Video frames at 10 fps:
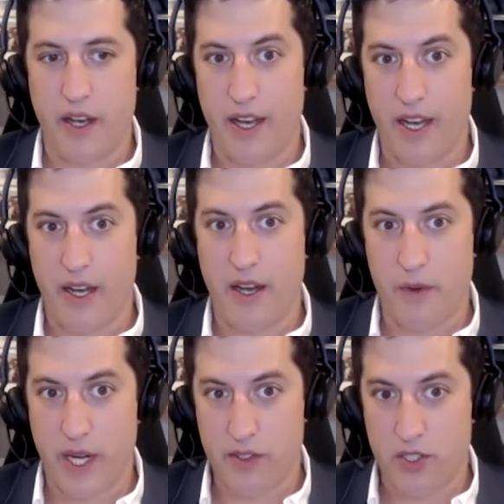
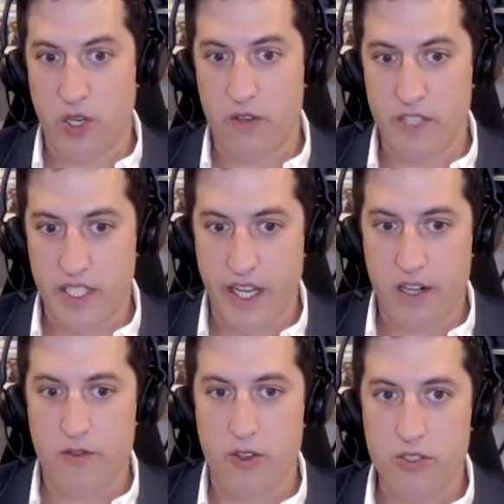around service
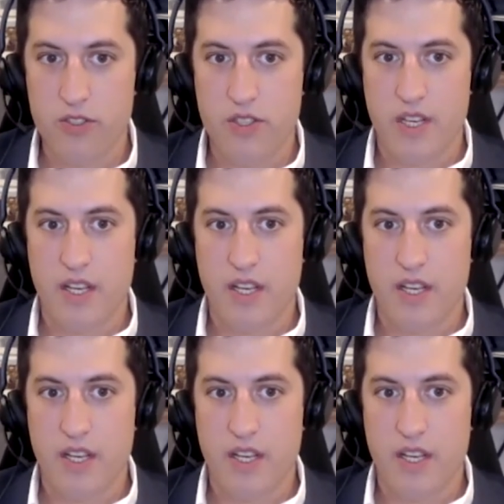intervals,